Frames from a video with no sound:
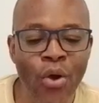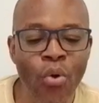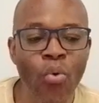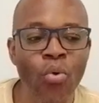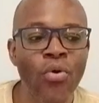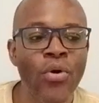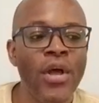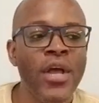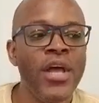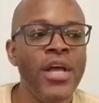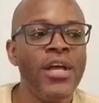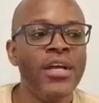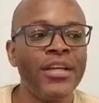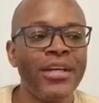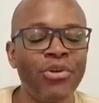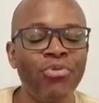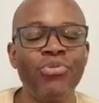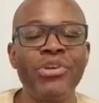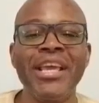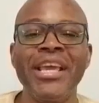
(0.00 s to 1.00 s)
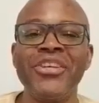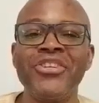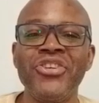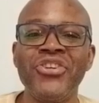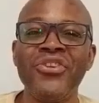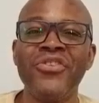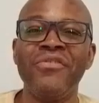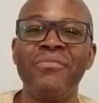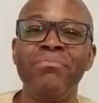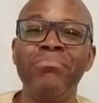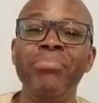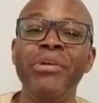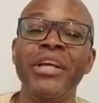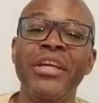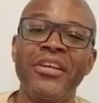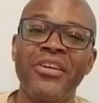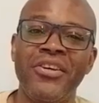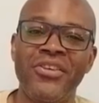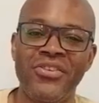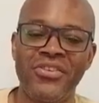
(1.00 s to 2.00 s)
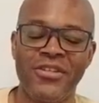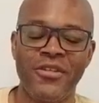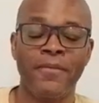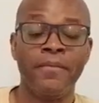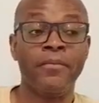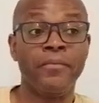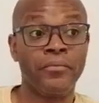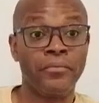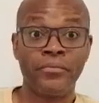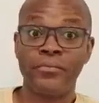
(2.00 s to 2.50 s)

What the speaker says: whole creation of BRICS.